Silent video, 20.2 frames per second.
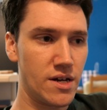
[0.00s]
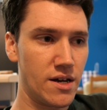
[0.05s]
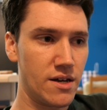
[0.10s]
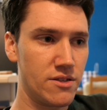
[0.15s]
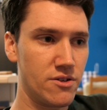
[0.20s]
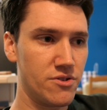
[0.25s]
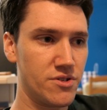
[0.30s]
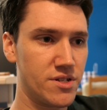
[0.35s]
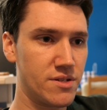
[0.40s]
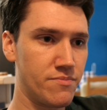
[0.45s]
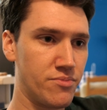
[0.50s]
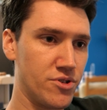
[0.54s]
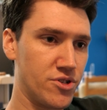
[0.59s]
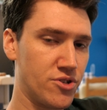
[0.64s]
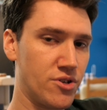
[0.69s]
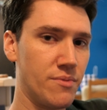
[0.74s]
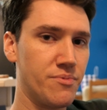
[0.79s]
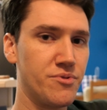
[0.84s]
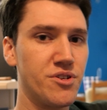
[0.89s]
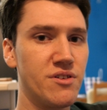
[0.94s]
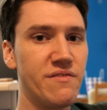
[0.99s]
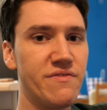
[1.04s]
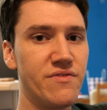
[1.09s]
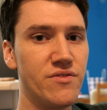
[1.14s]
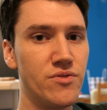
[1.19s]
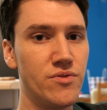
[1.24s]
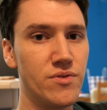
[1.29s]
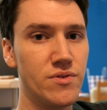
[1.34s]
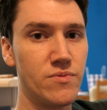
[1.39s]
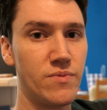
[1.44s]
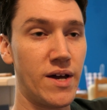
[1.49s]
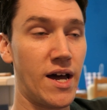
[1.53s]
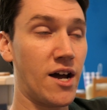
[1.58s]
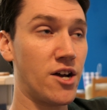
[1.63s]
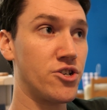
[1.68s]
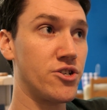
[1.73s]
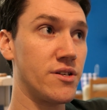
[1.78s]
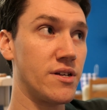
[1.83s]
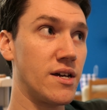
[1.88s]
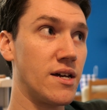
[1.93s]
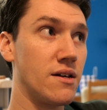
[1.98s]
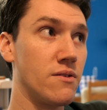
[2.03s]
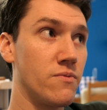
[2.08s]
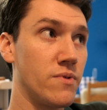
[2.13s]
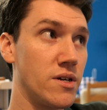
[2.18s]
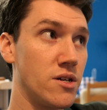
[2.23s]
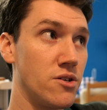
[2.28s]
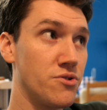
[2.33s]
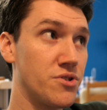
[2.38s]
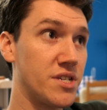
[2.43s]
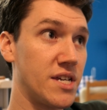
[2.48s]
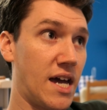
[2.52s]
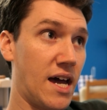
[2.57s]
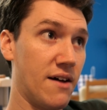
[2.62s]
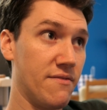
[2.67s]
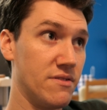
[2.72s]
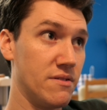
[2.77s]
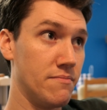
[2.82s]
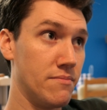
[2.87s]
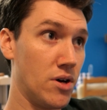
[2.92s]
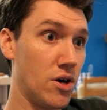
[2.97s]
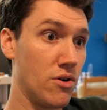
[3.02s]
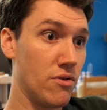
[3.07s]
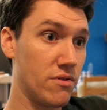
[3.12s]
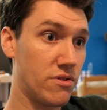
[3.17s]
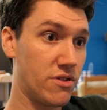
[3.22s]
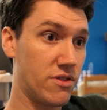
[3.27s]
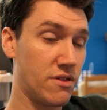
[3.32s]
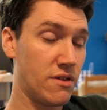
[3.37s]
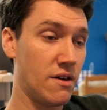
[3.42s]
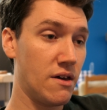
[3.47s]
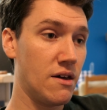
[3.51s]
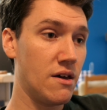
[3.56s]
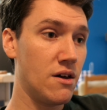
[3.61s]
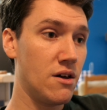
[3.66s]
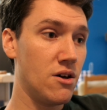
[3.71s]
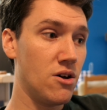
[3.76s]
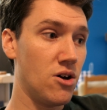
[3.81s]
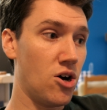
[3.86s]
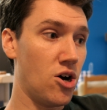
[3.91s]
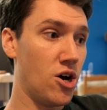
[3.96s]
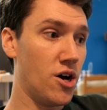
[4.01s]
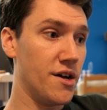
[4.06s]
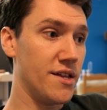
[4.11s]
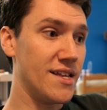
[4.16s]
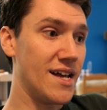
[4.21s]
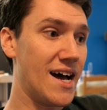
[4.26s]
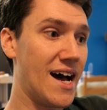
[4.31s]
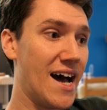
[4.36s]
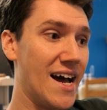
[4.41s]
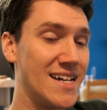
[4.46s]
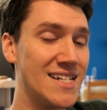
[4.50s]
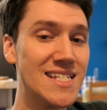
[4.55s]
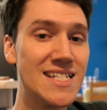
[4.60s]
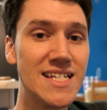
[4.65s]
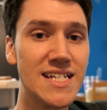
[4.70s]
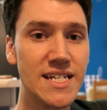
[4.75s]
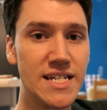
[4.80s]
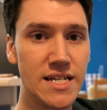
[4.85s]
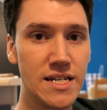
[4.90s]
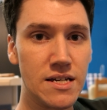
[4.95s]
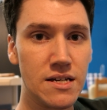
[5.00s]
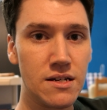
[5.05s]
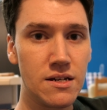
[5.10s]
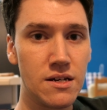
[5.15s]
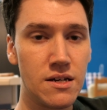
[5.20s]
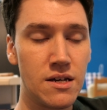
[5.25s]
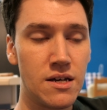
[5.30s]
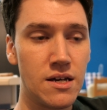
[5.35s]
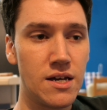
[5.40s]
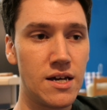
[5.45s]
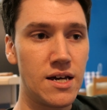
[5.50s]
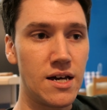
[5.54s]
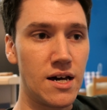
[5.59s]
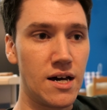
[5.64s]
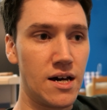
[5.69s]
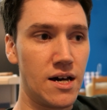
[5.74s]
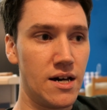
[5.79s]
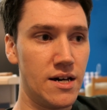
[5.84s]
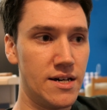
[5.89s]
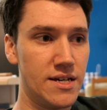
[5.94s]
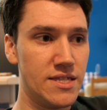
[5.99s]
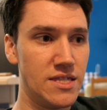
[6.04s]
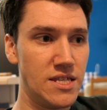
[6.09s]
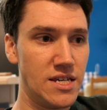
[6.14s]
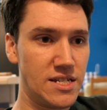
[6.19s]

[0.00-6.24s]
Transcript: Uh, there's prescription food. We actually we used to have them both on ID, uh, and